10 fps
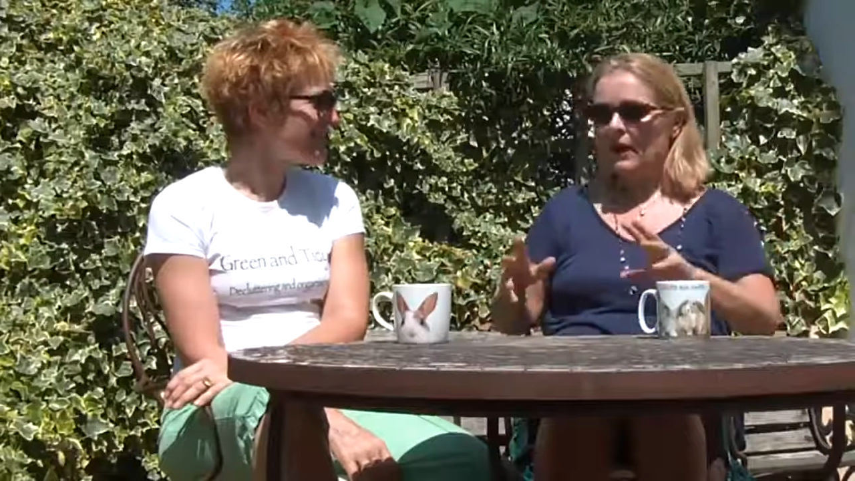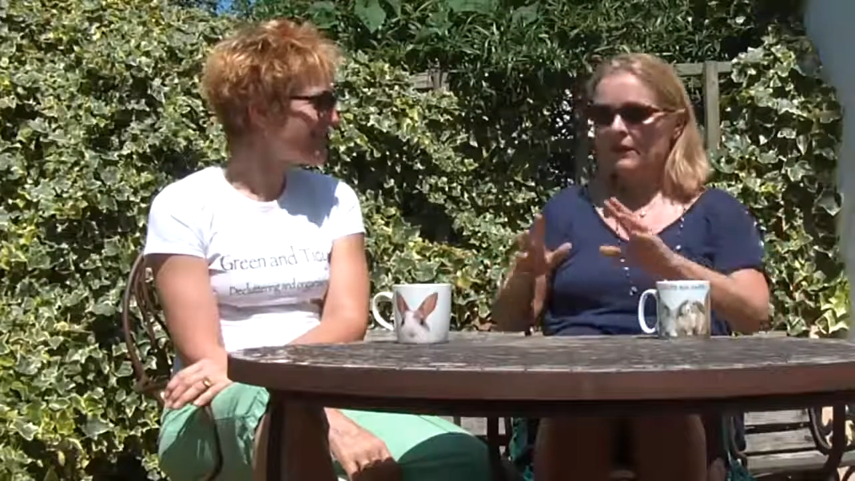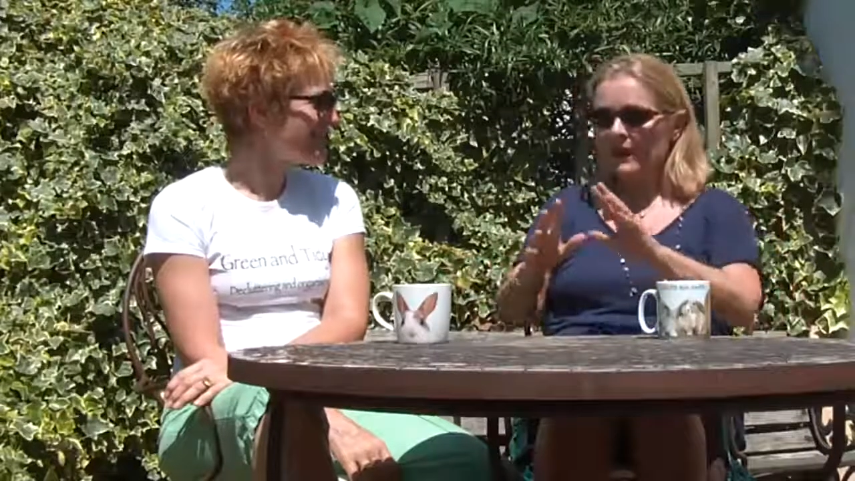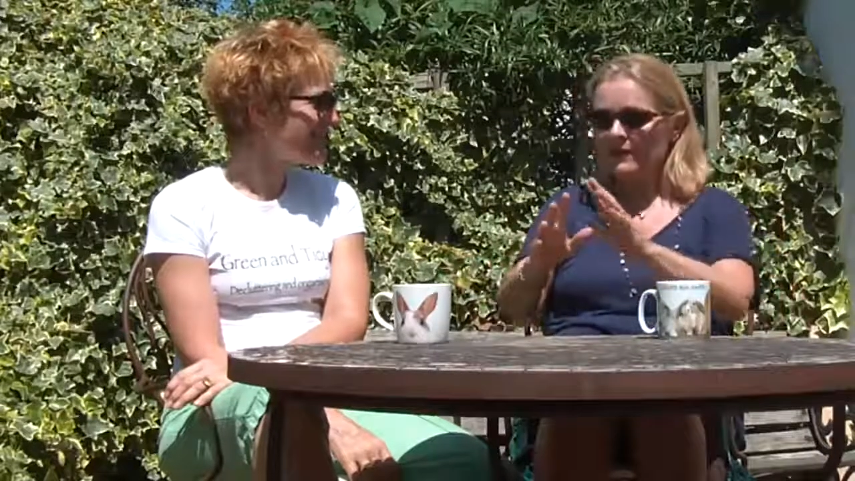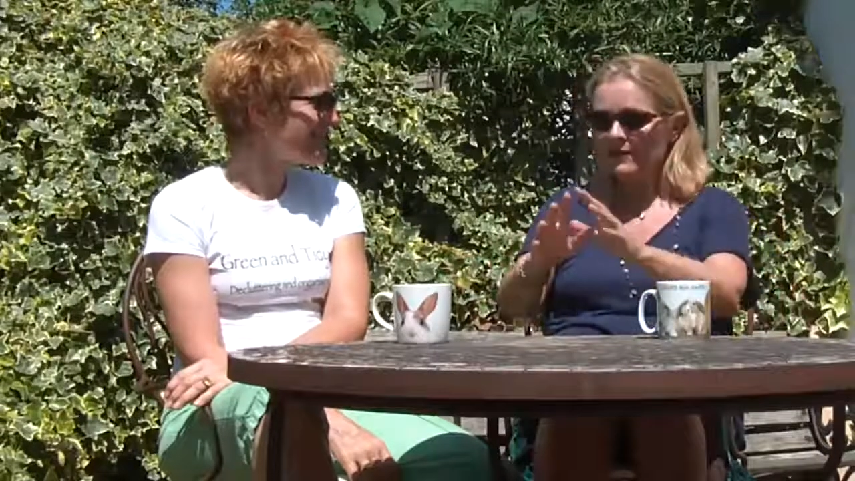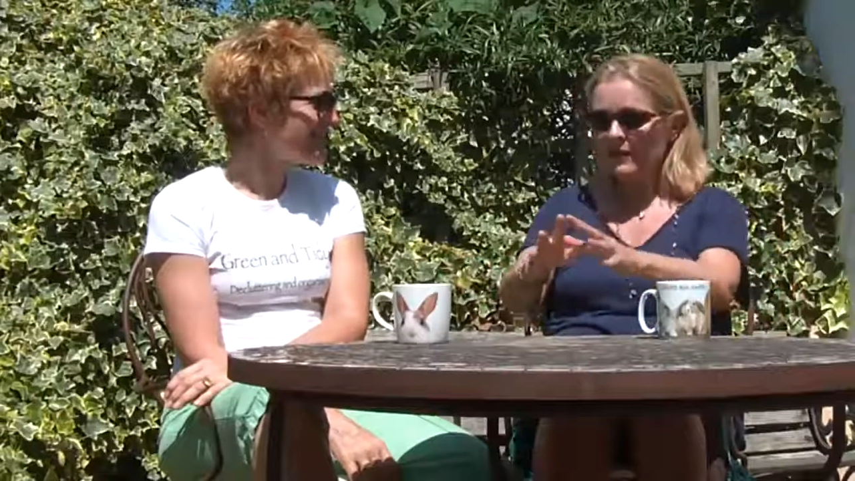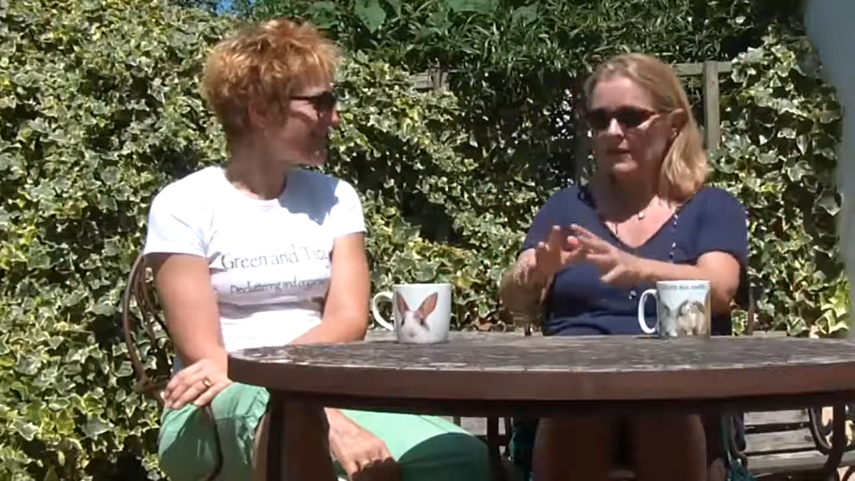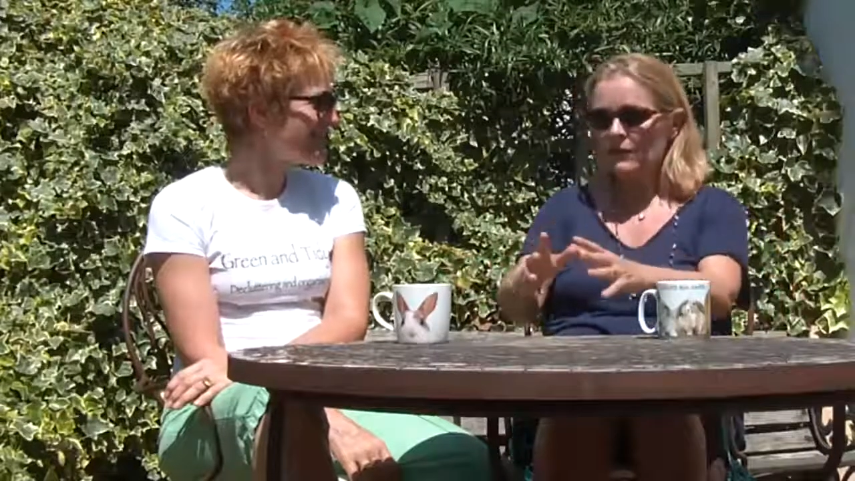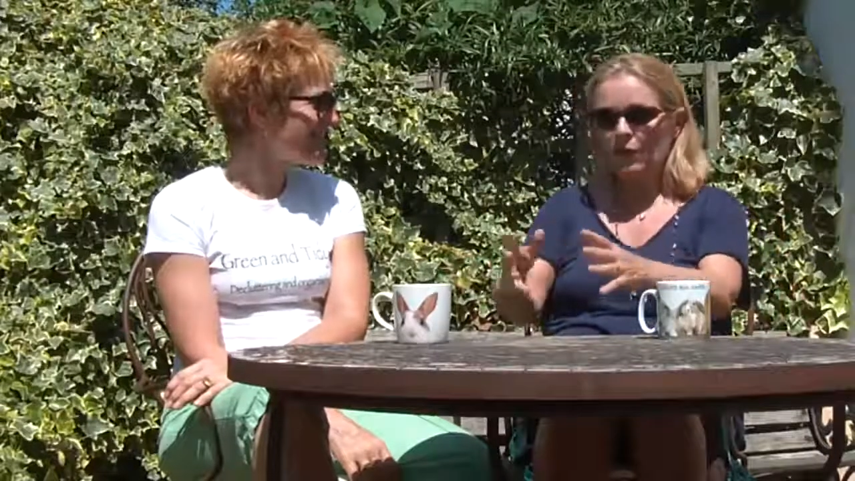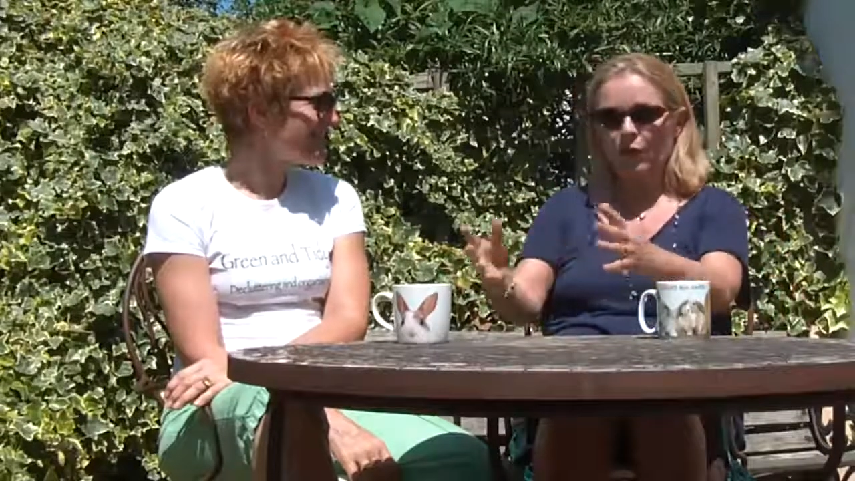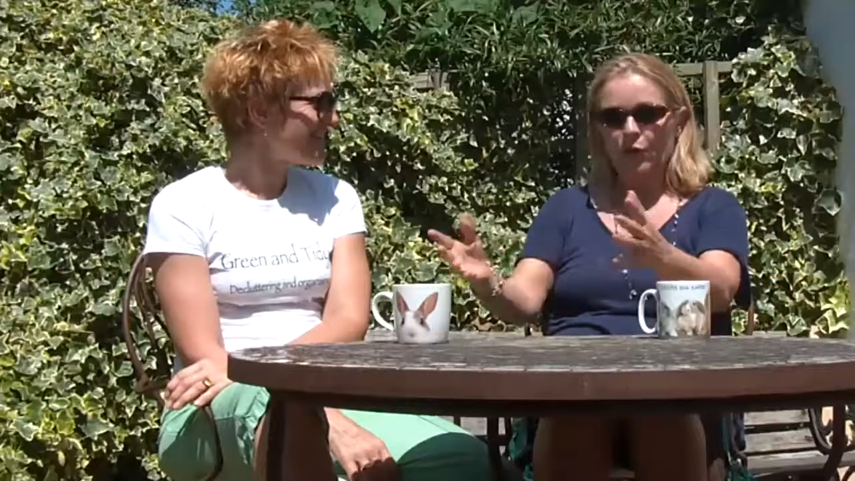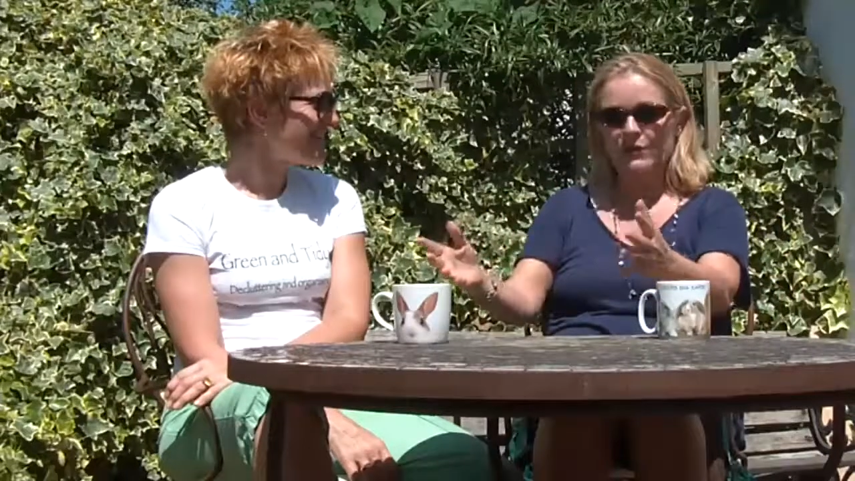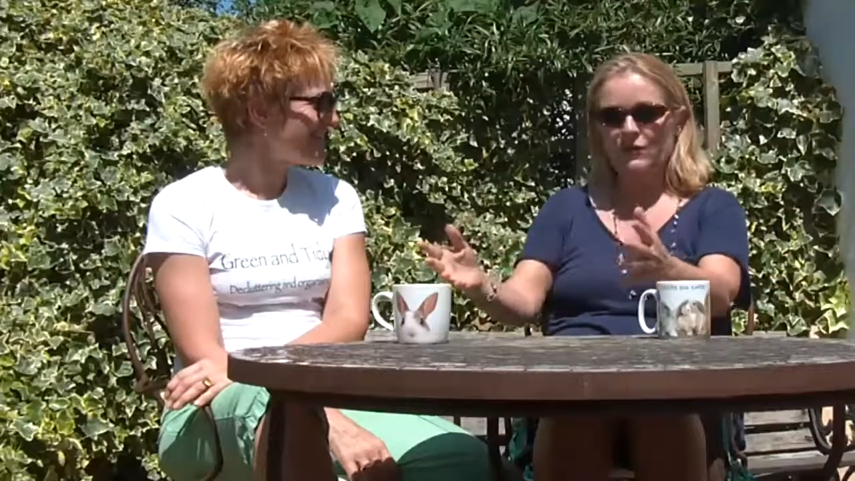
And then suddenly you've got all the